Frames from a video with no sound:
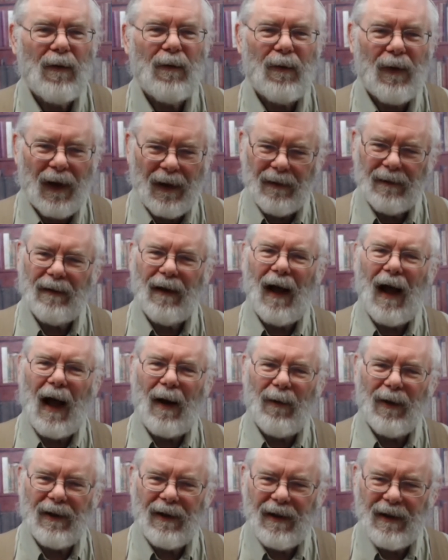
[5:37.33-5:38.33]
Well, I
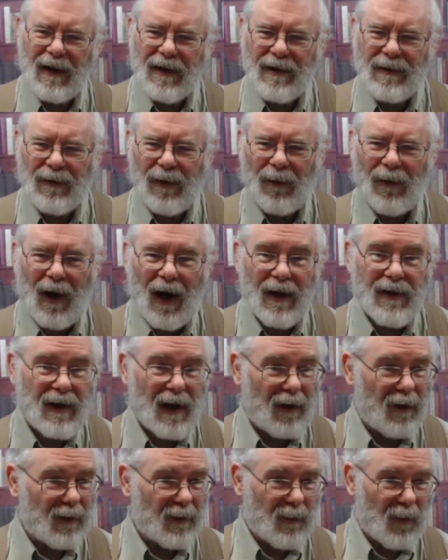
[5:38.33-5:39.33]
went to DistroWatch.
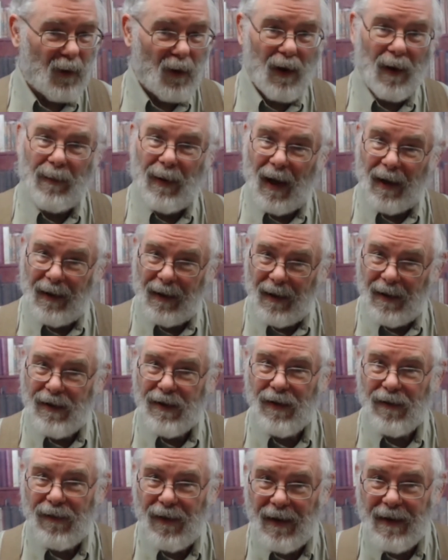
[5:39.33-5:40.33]
I learned more about
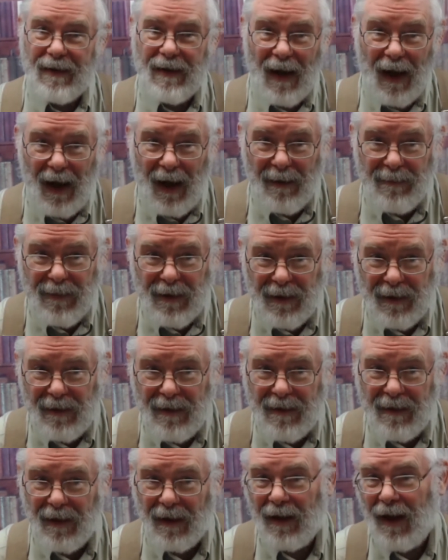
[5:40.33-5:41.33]
each of these
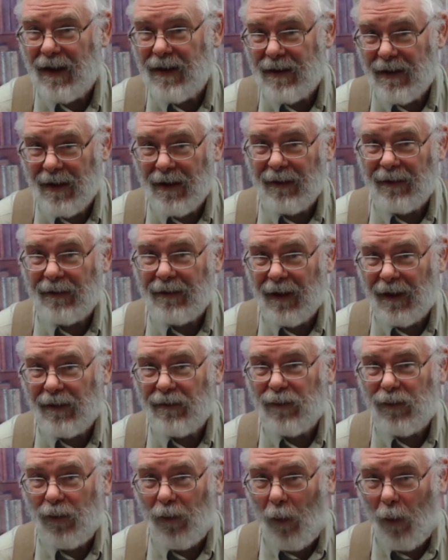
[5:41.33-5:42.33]
options, and I settled
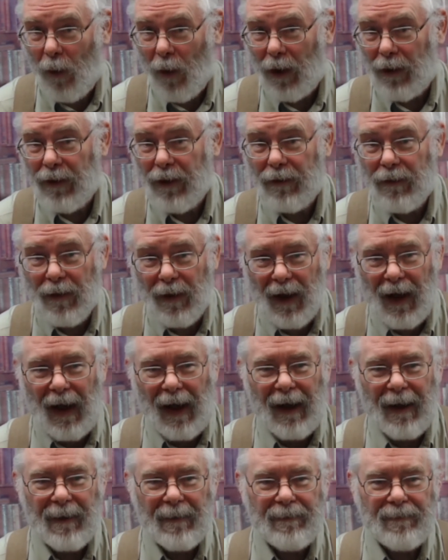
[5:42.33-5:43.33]
on four to
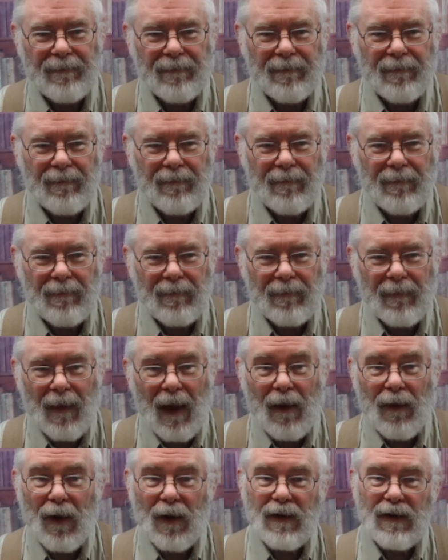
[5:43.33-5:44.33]
try.
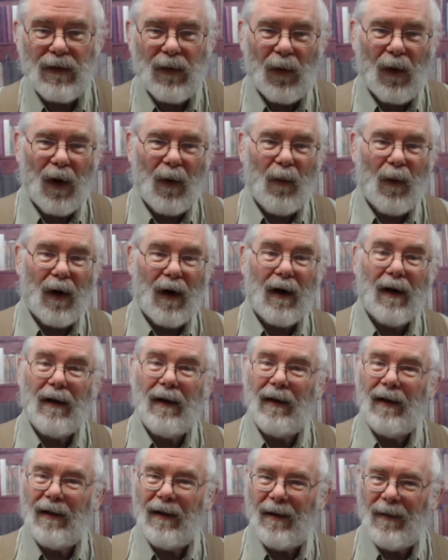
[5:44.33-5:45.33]
Those four were
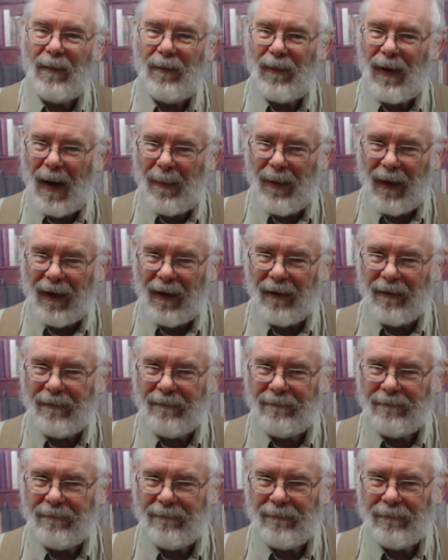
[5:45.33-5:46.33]
Puppy.
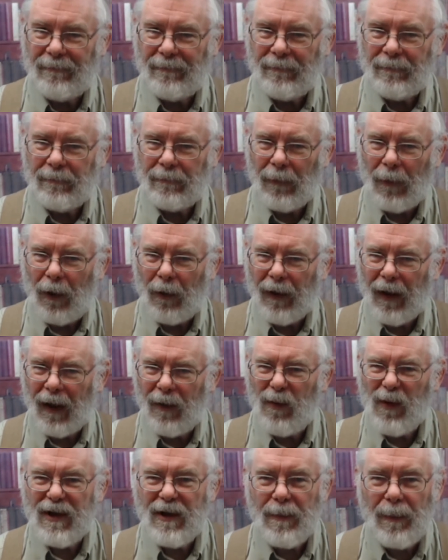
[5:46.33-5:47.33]
Okay,
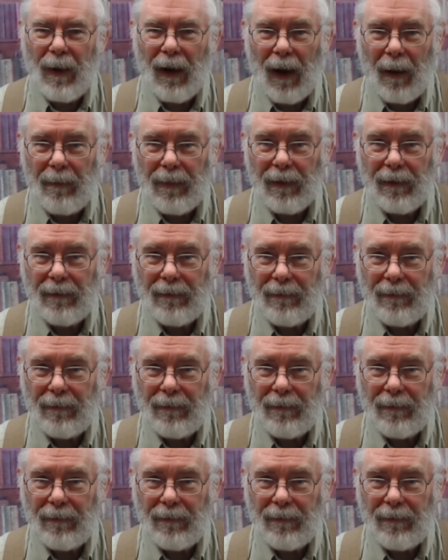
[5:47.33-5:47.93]
which pup?